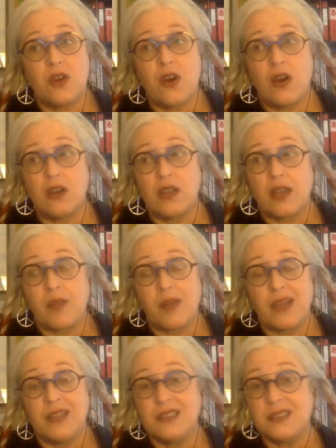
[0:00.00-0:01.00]
on like
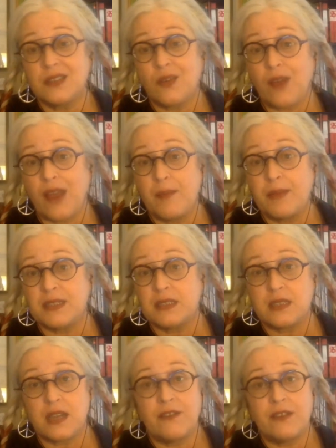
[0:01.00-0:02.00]
my Instagram and
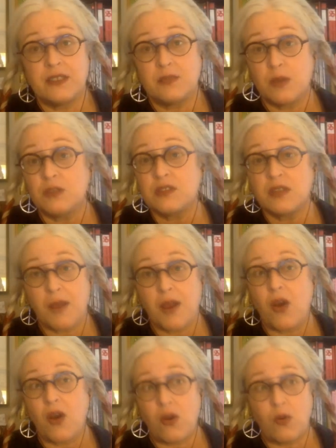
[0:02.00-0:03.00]
stuff is mostly
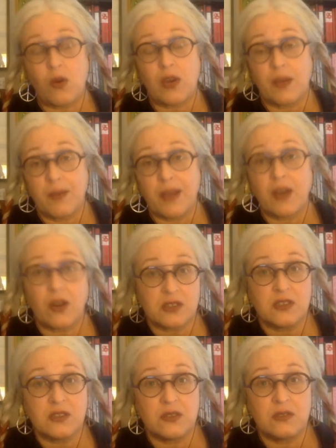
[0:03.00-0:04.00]
my artwork and my
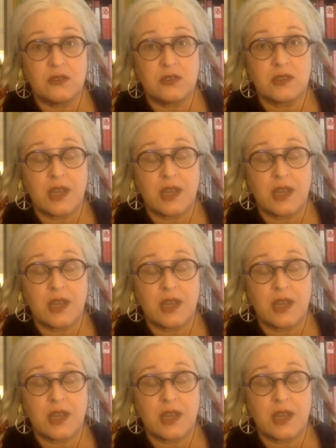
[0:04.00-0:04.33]
cartoons.